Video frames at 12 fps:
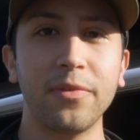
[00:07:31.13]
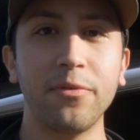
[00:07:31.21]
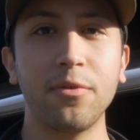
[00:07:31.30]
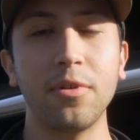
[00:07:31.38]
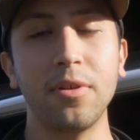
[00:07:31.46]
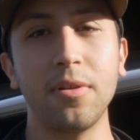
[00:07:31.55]

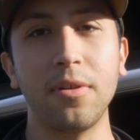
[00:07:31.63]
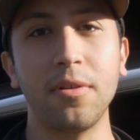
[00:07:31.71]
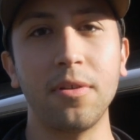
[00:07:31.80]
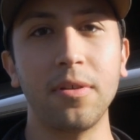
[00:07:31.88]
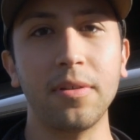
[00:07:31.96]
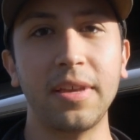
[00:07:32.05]
for
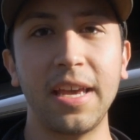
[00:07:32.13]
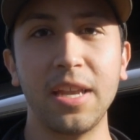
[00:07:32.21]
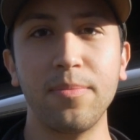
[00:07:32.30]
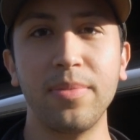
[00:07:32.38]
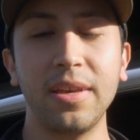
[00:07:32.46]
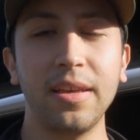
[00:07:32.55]
our
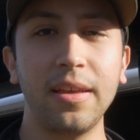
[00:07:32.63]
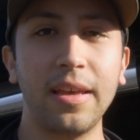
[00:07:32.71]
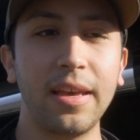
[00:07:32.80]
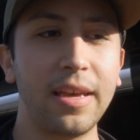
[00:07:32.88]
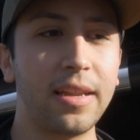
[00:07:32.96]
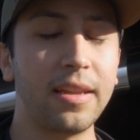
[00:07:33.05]
canopy
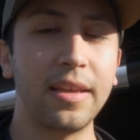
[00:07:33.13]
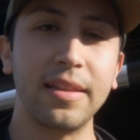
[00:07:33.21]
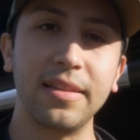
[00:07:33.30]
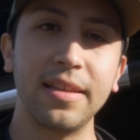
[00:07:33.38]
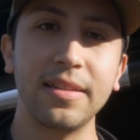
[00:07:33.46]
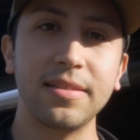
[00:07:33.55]

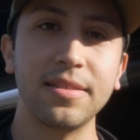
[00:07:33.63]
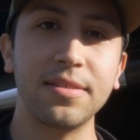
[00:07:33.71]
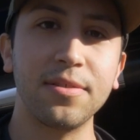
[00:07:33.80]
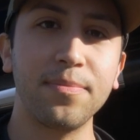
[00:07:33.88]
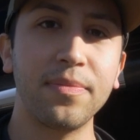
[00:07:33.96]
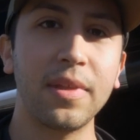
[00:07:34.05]
and tent
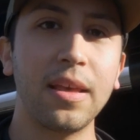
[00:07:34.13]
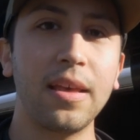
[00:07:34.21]
system,